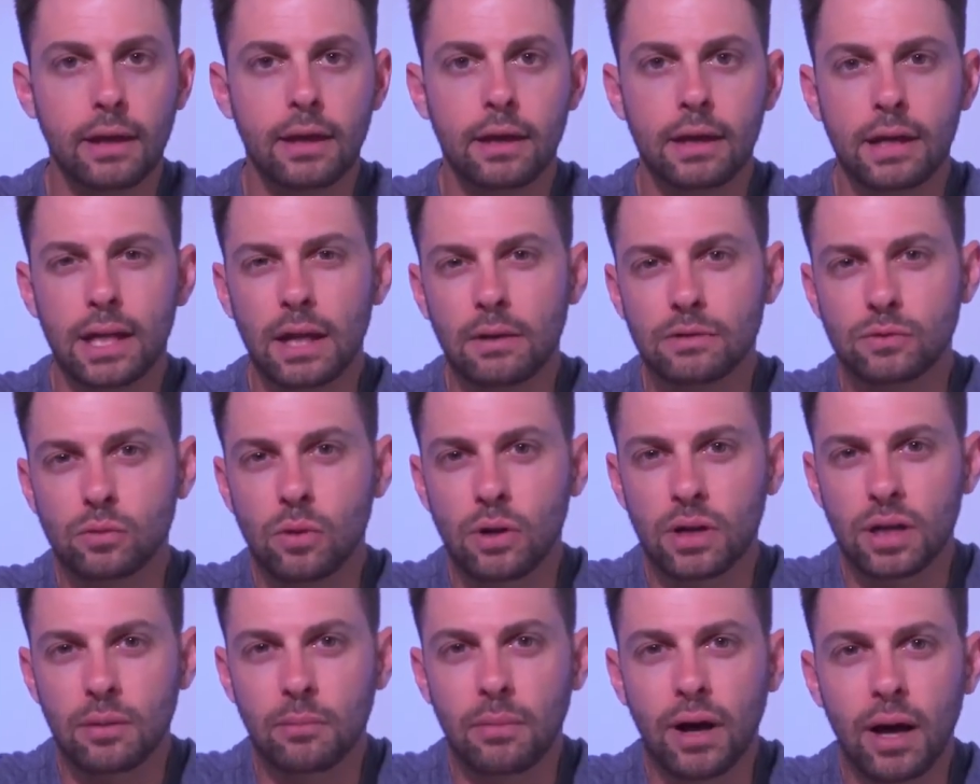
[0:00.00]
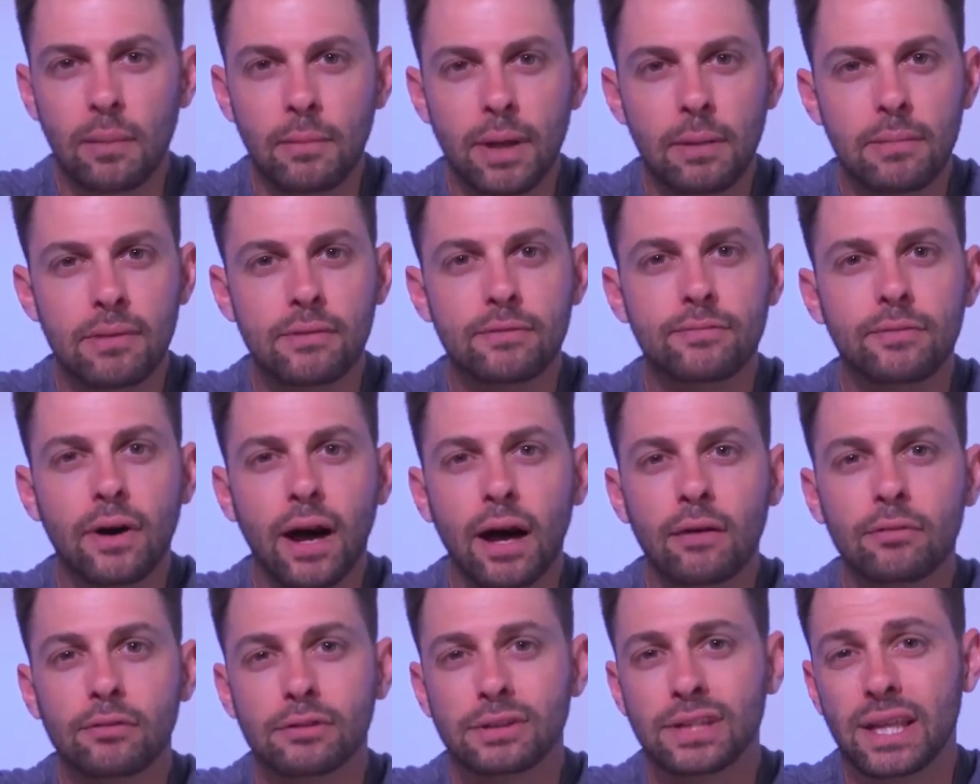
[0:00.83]
and I was walking by maybe
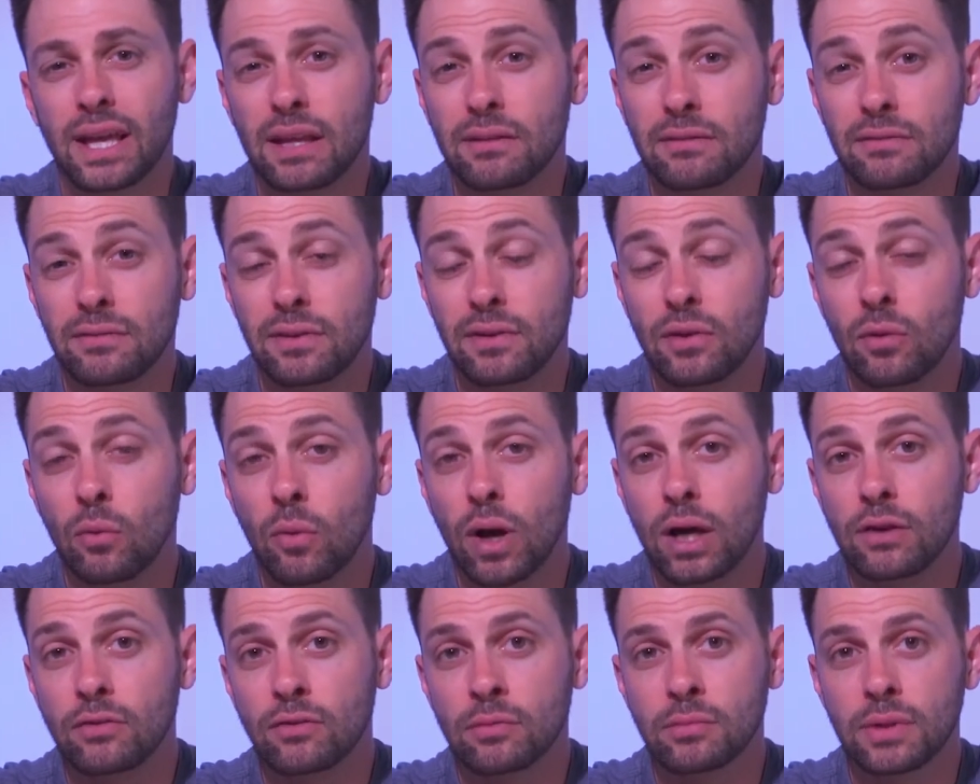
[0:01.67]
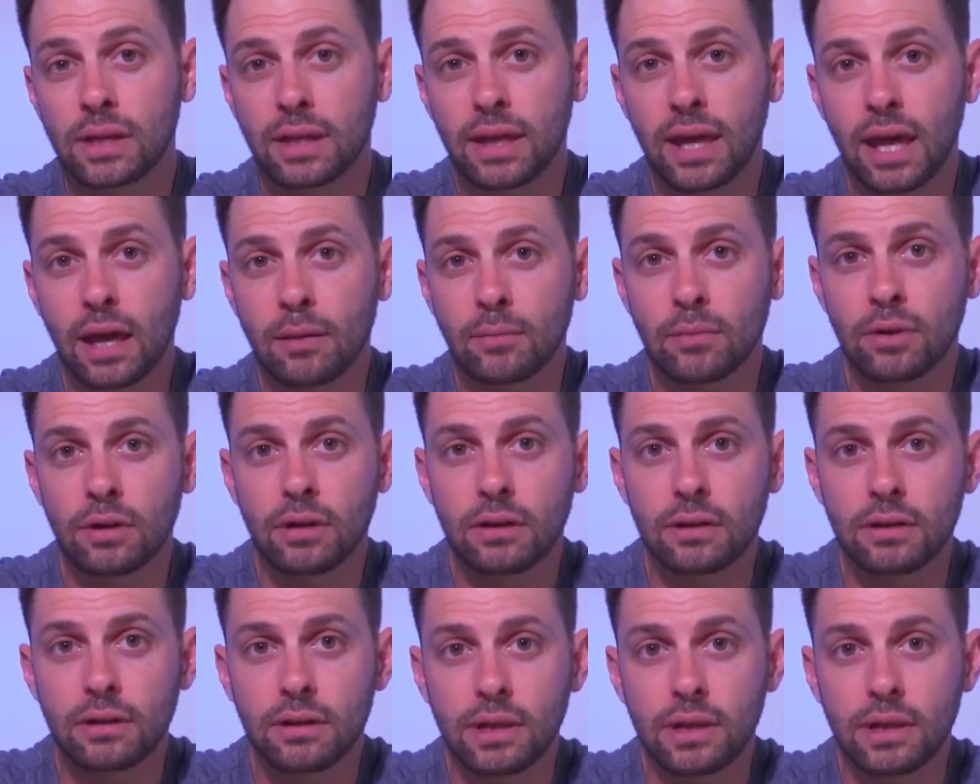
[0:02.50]
5 or 10 feet away from the camera,